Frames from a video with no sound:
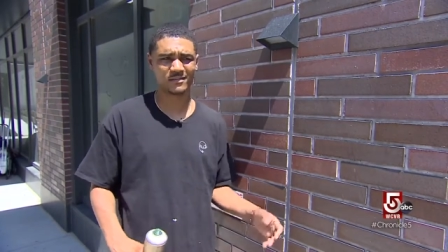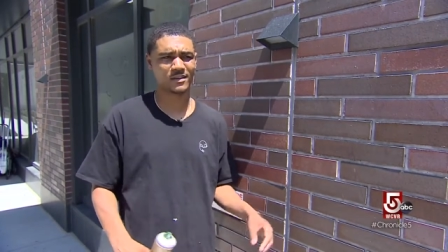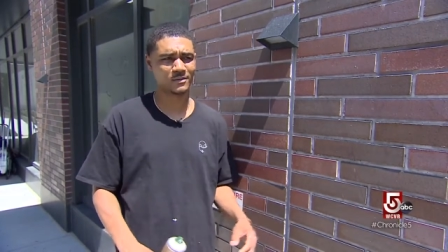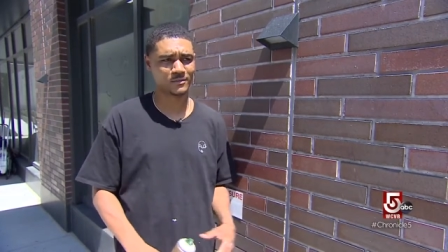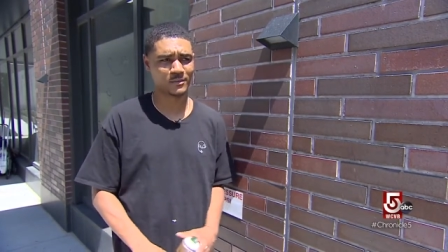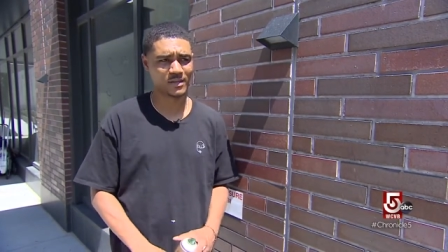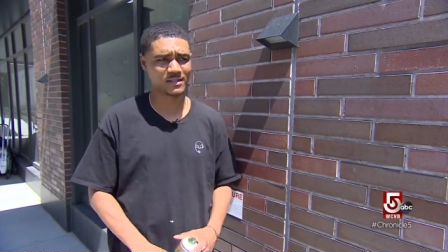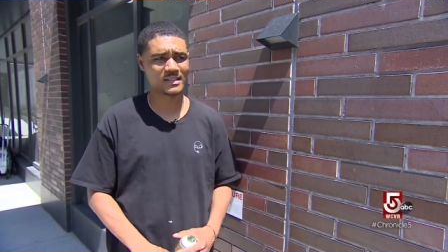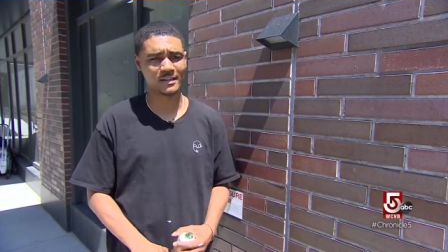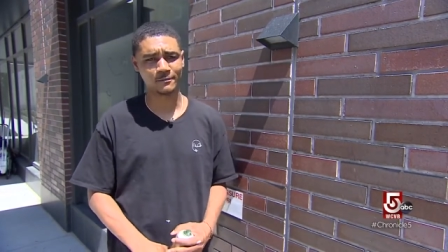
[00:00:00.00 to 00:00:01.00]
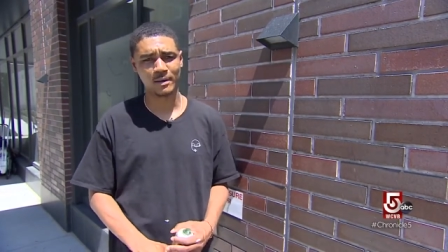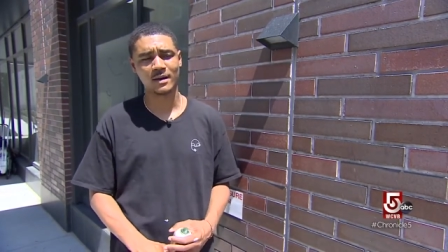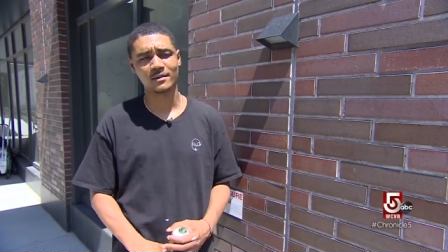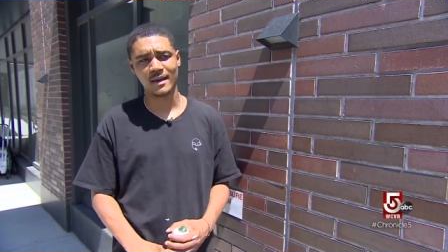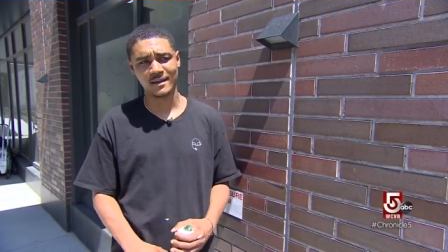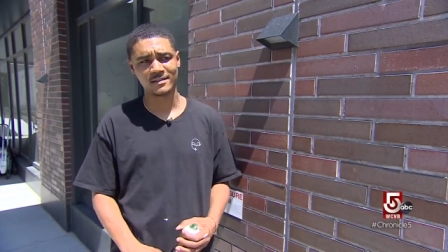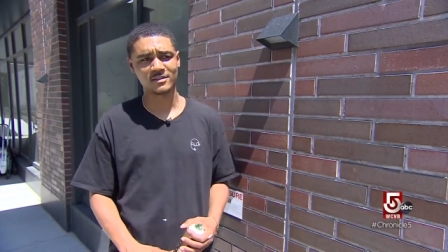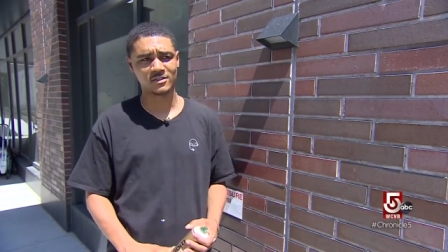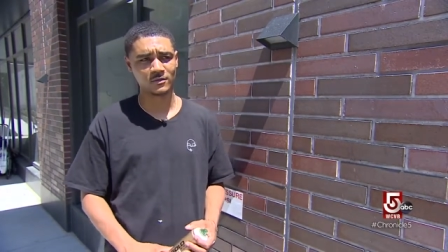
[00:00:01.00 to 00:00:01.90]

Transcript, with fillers: you know, we can see better days